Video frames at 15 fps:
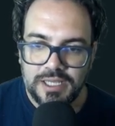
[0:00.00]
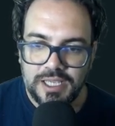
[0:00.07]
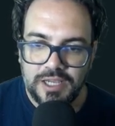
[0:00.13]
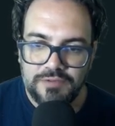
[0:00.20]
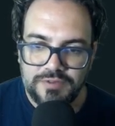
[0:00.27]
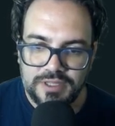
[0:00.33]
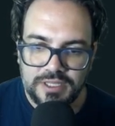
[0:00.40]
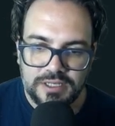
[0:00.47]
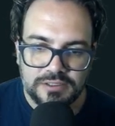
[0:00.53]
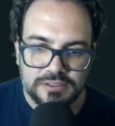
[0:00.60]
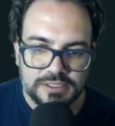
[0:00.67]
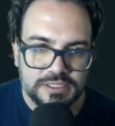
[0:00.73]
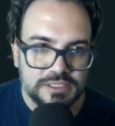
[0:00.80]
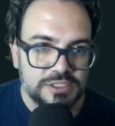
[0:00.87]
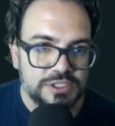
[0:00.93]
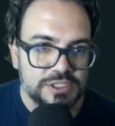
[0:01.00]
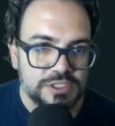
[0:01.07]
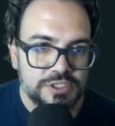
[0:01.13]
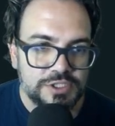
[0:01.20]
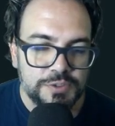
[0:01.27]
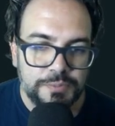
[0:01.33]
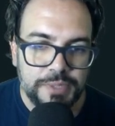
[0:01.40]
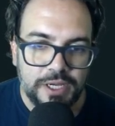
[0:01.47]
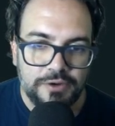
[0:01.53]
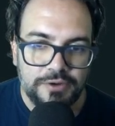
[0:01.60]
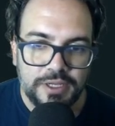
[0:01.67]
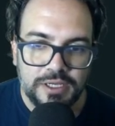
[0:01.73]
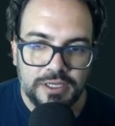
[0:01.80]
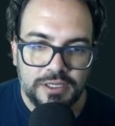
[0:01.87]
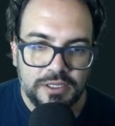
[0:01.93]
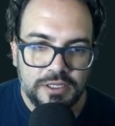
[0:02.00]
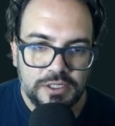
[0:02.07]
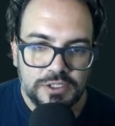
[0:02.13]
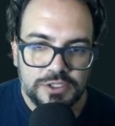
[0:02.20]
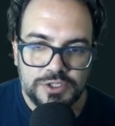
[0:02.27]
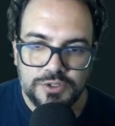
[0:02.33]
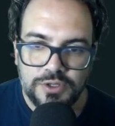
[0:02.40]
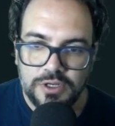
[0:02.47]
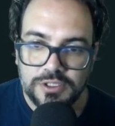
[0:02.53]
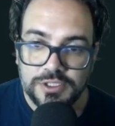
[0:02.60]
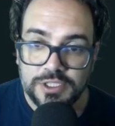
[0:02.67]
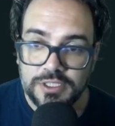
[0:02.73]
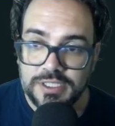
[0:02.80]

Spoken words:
everything else is just superior to Alonso.